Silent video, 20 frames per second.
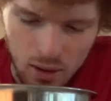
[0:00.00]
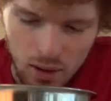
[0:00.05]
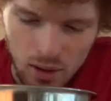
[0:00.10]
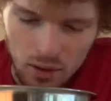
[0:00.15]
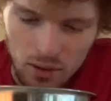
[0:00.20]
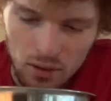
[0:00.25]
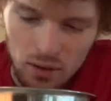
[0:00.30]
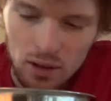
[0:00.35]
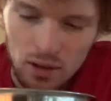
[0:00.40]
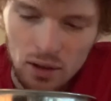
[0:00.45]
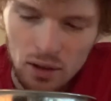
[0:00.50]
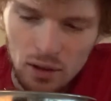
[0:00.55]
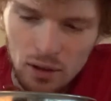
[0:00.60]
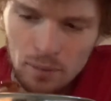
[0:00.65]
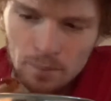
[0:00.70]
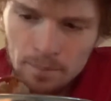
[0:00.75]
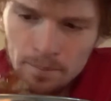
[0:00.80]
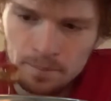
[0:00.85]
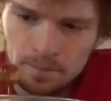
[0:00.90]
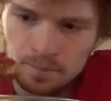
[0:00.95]

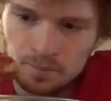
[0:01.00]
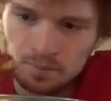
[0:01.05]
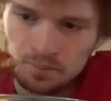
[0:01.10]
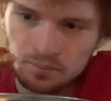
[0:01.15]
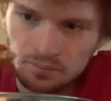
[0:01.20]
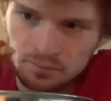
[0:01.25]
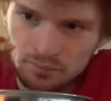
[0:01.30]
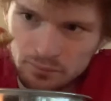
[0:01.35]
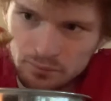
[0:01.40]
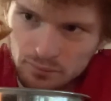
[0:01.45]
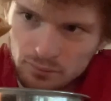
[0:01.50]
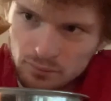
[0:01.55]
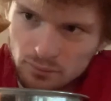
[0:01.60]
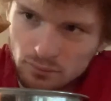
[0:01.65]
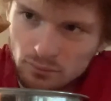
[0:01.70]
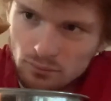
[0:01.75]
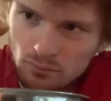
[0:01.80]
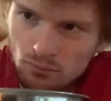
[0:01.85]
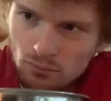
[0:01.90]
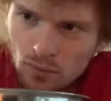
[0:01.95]
The
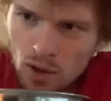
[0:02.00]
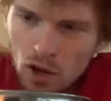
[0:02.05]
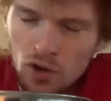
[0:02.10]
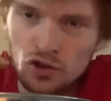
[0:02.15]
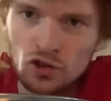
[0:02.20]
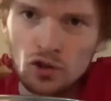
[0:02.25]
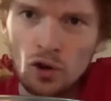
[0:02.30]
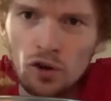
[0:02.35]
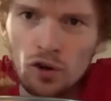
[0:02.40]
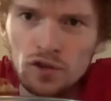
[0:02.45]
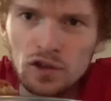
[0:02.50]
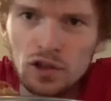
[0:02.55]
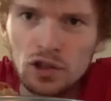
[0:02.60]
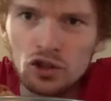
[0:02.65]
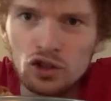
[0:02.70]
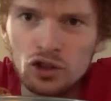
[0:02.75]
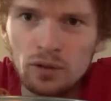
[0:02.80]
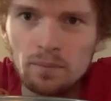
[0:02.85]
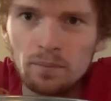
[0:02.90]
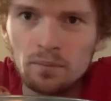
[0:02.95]

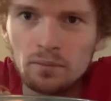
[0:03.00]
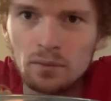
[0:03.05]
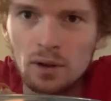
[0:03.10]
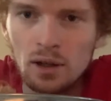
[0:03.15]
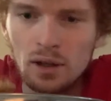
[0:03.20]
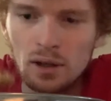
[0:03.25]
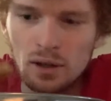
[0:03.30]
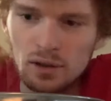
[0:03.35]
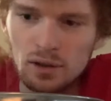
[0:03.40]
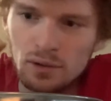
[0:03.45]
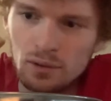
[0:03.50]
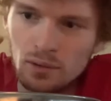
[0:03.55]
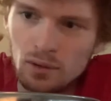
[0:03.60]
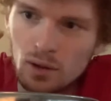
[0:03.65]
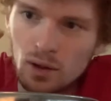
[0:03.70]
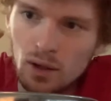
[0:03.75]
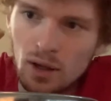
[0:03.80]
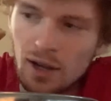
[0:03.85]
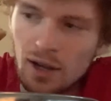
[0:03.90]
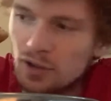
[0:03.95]
sausage is
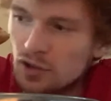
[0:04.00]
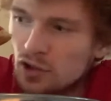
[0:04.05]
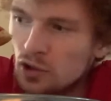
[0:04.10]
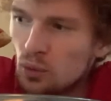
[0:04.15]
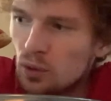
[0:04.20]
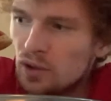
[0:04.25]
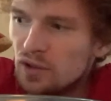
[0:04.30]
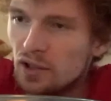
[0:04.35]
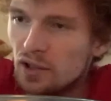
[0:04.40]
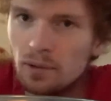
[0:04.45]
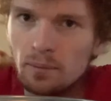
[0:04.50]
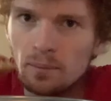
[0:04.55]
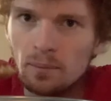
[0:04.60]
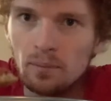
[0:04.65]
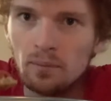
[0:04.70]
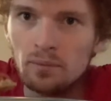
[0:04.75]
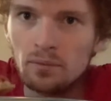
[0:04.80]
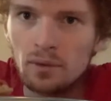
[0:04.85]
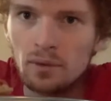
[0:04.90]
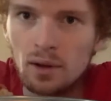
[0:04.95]
exquisite.
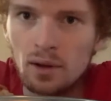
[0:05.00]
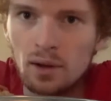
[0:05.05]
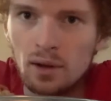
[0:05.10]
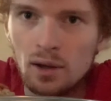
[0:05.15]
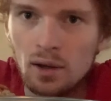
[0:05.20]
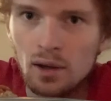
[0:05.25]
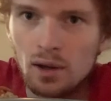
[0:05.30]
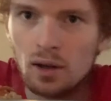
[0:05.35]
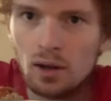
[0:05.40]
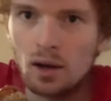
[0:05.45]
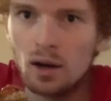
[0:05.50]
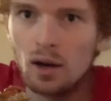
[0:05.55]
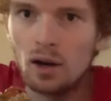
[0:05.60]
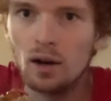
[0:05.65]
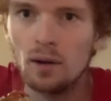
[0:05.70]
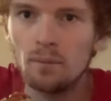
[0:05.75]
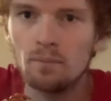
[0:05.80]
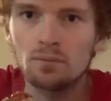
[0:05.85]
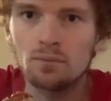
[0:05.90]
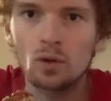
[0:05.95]

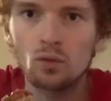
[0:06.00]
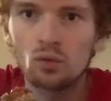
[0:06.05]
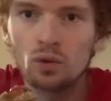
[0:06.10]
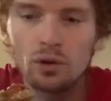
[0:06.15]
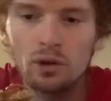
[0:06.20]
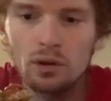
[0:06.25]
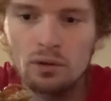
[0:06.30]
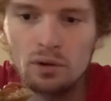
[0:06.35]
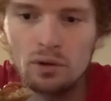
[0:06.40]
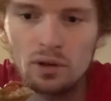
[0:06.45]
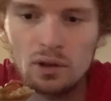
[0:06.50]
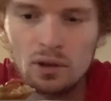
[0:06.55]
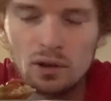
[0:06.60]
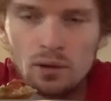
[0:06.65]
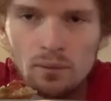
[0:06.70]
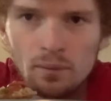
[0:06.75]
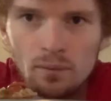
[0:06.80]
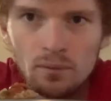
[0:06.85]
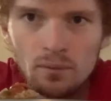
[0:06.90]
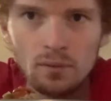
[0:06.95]
Really, really
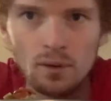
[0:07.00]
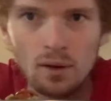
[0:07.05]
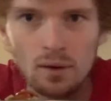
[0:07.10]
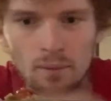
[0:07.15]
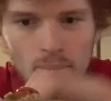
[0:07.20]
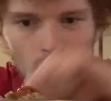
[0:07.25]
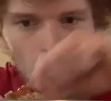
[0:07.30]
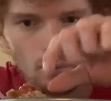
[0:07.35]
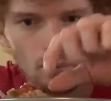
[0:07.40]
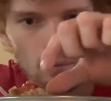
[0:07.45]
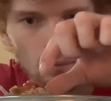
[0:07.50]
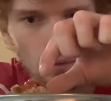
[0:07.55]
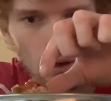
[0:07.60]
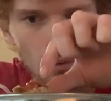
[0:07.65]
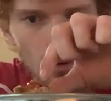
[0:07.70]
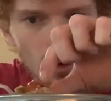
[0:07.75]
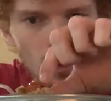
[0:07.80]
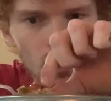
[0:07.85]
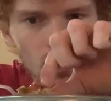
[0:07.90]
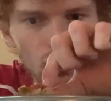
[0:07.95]
good. Maybe
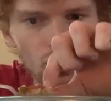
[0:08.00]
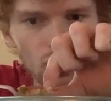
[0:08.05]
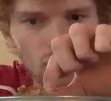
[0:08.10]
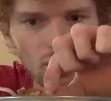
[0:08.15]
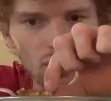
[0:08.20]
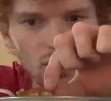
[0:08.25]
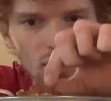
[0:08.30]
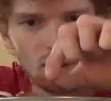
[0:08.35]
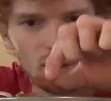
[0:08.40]
I could just...